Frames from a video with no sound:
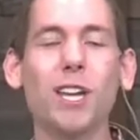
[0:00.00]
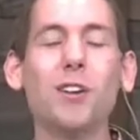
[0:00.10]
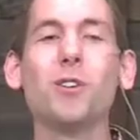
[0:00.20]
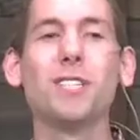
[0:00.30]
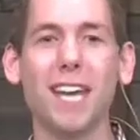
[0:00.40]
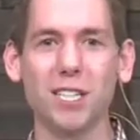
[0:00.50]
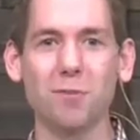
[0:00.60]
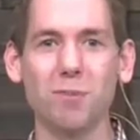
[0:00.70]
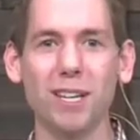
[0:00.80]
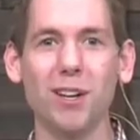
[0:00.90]

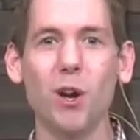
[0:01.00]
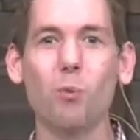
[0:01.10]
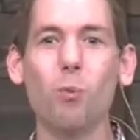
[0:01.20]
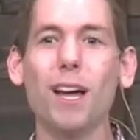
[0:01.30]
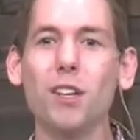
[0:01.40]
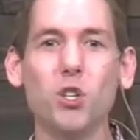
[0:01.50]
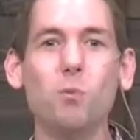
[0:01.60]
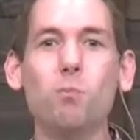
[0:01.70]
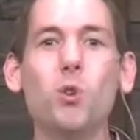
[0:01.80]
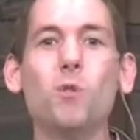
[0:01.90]
irritates me when
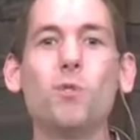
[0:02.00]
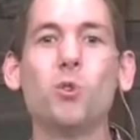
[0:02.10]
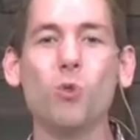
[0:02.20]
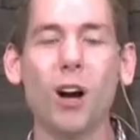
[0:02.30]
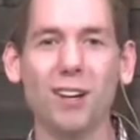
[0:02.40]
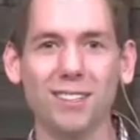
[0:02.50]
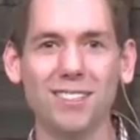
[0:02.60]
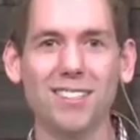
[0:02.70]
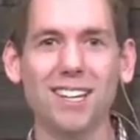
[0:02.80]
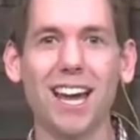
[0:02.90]
you move the
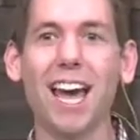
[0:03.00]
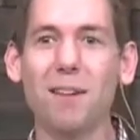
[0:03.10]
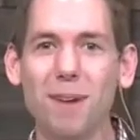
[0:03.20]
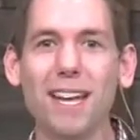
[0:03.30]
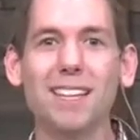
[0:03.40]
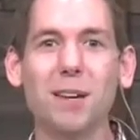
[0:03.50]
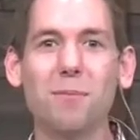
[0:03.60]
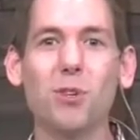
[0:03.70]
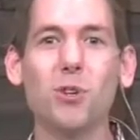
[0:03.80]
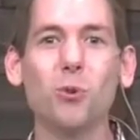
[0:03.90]
rugs and make
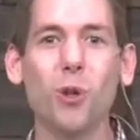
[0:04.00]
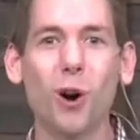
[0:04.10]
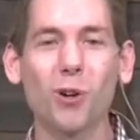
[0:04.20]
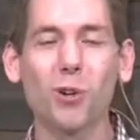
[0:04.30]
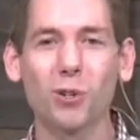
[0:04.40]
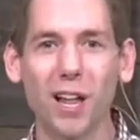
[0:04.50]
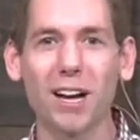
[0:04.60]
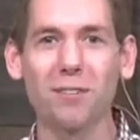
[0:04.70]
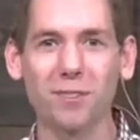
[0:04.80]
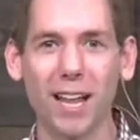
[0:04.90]
them no longer
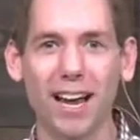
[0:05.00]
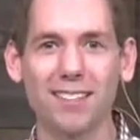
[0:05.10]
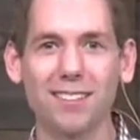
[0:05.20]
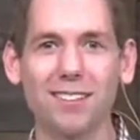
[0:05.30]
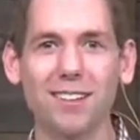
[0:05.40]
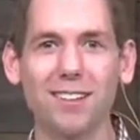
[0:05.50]
lie flat."